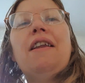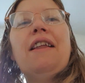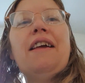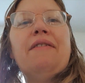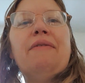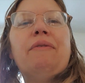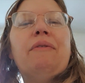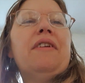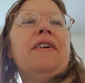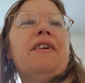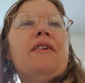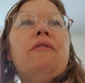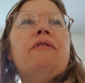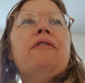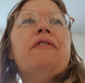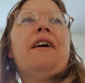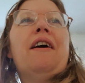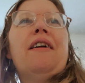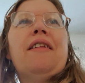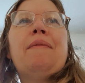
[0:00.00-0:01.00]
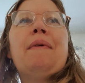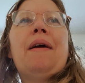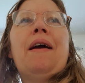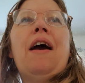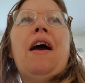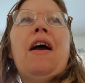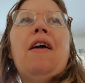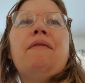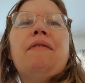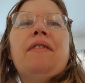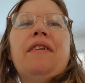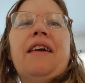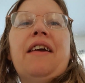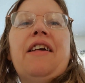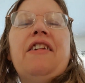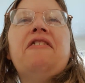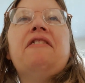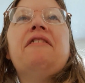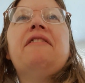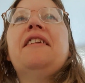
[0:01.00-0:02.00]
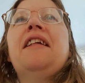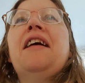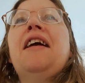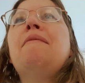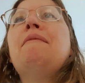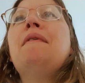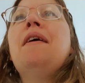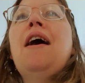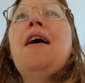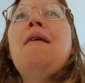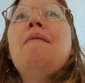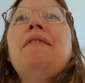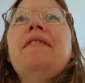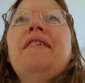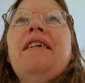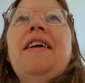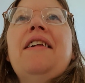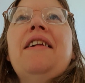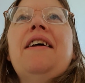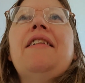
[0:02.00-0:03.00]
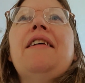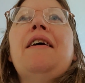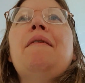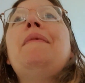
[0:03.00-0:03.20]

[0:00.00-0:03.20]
least when it cools down a bit, hopefully the kids will sleep. For saying that